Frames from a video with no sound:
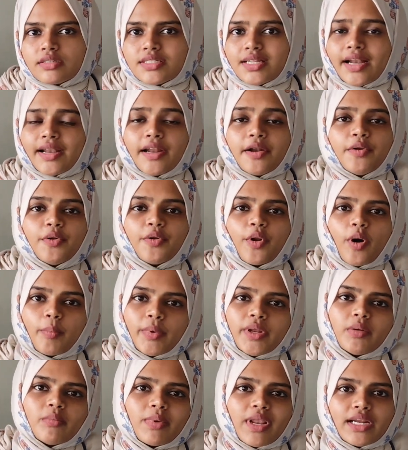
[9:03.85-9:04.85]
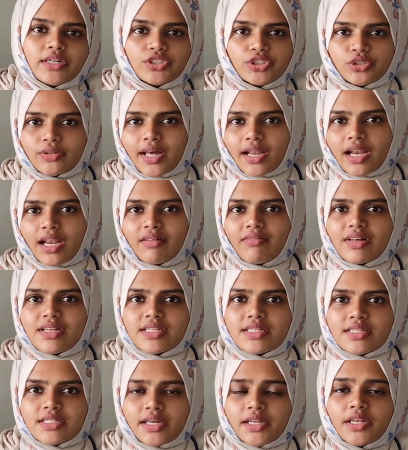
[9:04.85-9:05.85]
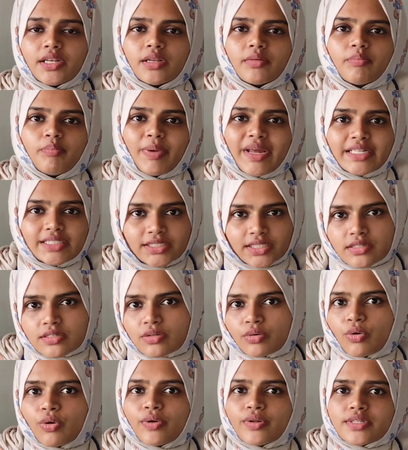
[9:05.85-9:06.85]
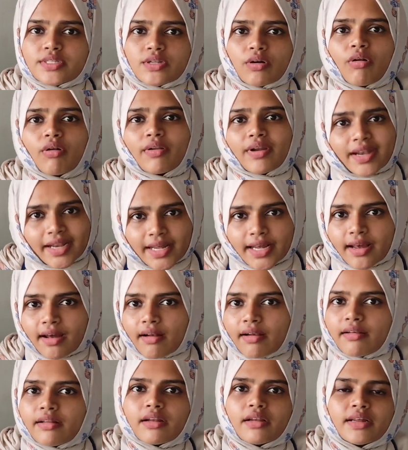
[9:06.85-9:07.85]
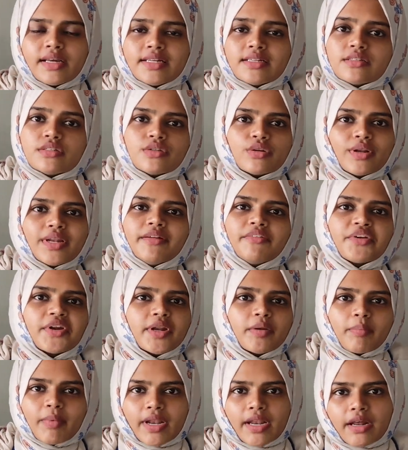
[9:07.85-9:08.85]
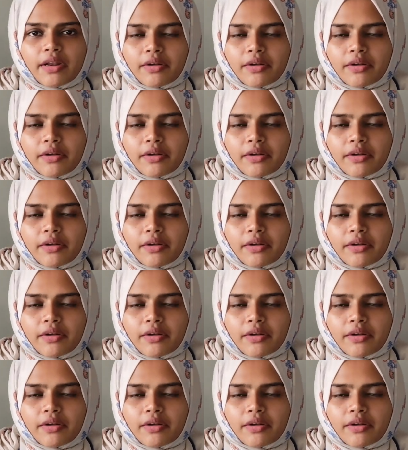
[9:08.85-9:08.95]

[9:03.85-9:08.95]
sudden drop in blood sugar levels in patients who are already under insulin treatment,